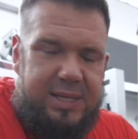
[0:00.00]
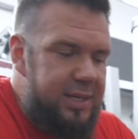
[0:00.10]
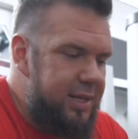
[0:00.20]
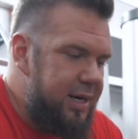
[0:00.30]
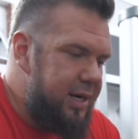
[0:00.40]

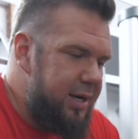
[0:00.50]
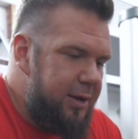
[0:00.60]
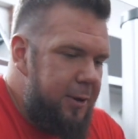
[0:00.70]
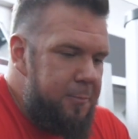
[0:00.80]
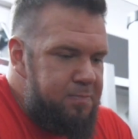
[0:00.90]
in the
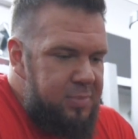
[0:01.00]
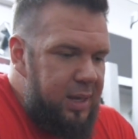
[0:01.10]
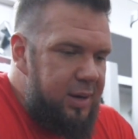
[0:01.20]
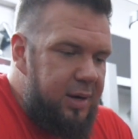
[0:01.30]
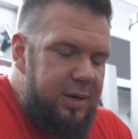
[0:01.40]

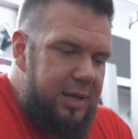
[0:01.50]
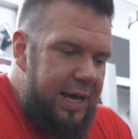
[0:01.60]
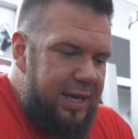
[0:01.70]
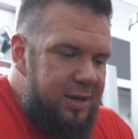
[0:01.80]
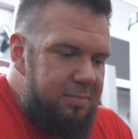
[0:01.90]

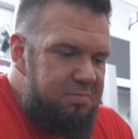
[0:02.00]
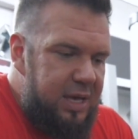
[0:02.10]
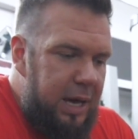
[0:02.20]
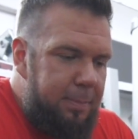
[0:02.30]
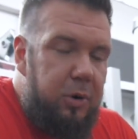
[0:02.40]
like
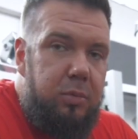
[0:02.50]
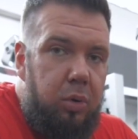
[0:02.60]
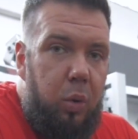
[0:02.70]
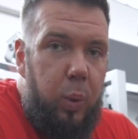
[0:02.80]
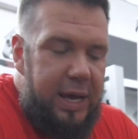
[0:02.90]
couple
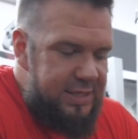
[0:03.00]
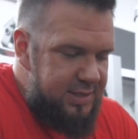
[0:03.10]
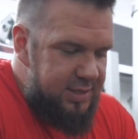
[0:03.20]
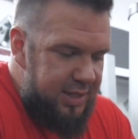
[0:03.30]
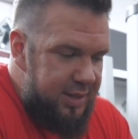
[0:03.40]
more
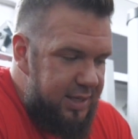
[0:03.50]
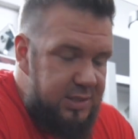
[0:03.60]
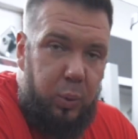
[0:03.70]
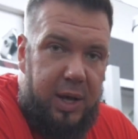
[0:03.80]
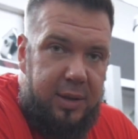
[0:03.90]
ways than
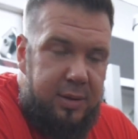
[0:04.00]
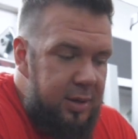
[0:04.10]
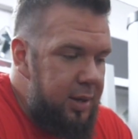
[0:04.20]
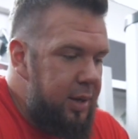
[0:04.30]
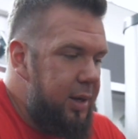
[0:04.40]
this one.
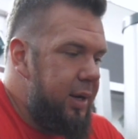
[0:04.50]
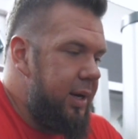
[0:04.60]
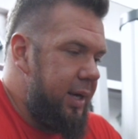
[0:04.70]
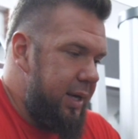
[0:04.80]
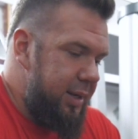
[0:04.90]

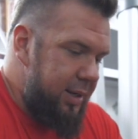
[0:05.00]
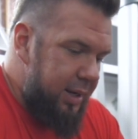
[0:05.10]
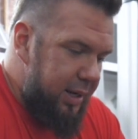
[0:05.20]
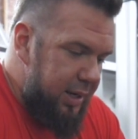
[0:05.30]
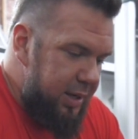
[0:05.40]
And
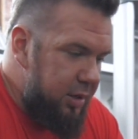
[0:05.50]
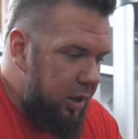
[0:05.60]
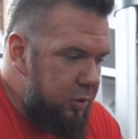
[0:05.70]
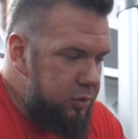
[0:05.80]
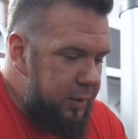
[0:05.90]

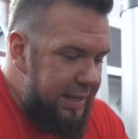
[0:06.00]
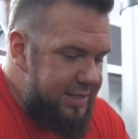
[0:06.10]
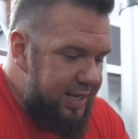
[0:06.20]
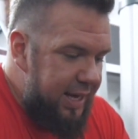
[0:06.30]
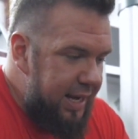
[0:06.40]
always,
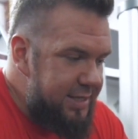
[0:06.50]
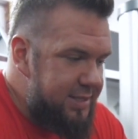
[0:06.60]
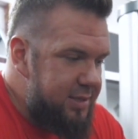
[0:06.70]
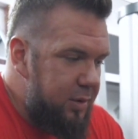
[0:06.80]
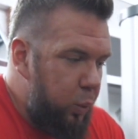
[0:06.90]

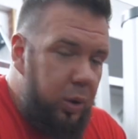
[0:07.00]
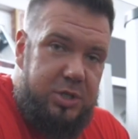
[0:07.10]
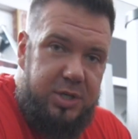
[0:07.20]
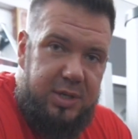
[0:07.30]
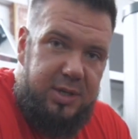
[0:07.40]
guys,
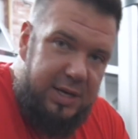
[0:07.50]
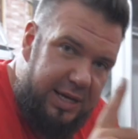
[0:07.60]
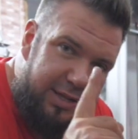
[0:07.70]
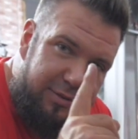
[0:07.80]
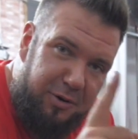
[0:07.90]
watching,
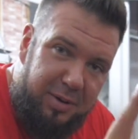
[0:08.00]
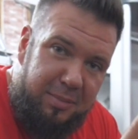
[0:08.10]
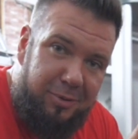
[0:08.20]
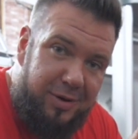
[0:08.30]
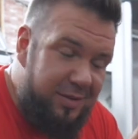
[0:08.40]
it will be
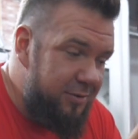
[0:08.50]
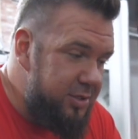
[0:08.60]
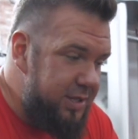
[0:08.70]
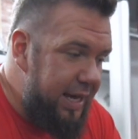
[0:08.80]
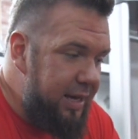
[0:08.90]
important for
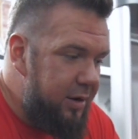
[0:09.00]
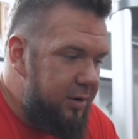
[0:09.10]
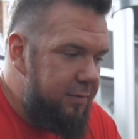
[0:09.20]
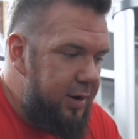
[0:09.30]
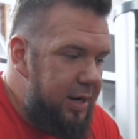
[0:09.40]
today,
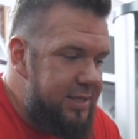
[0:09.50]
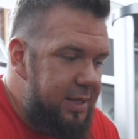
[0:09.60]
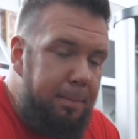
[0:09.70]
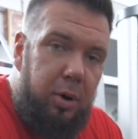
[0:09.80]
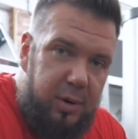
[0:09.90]
where the
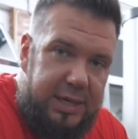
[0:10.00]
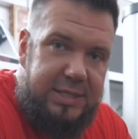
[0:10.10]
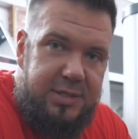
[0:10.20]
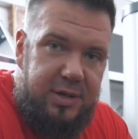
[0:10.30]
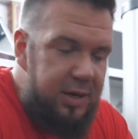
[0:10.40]

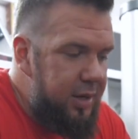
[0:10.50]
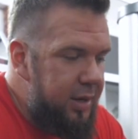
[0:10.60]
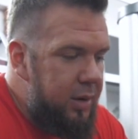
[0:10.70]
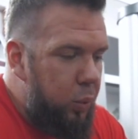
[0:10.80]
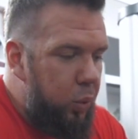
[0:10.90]
point,
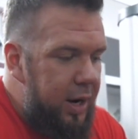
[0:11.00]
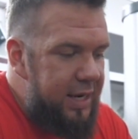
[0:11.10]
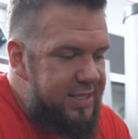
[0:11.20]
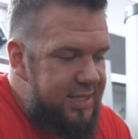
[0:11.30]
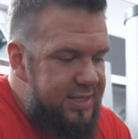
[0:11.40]
where
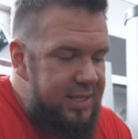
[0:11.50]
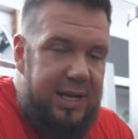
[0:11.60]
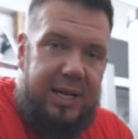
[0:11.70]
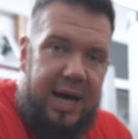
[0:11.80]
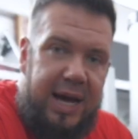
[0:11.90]
is this the
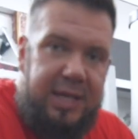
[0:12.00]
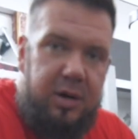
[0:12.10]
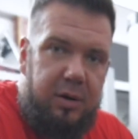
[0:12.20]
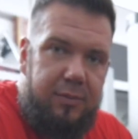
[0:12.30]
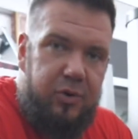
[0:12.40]
line
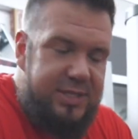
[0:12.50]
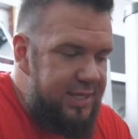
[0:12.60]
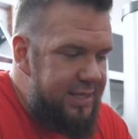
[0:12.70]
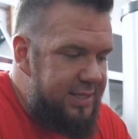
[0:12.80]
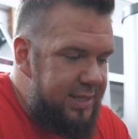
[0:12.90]
of
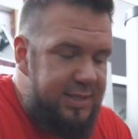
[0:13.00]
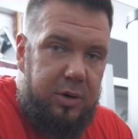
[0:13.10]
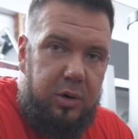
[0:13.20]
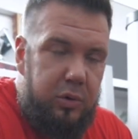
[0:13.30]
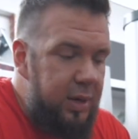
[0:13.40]
resistance
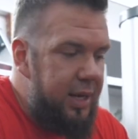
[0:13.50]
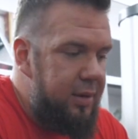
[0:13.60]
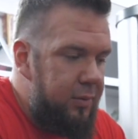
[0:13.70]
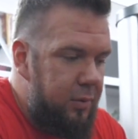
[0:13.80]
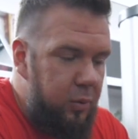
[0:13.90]
go,
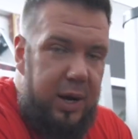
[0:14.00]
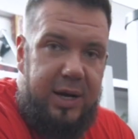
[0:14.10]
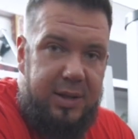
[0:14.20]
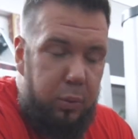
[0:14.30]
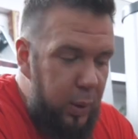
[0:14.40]
and
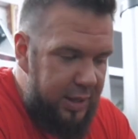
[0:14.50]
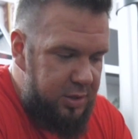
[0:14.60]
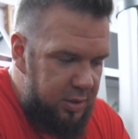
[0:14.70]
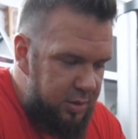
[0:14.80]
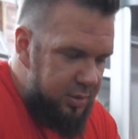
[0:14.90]
where the
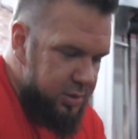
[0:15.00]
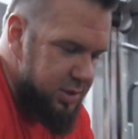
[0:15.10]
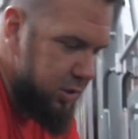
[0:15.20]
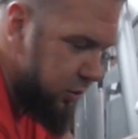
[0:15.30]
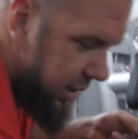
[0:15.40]
vector.
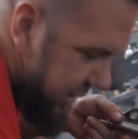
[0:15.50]
So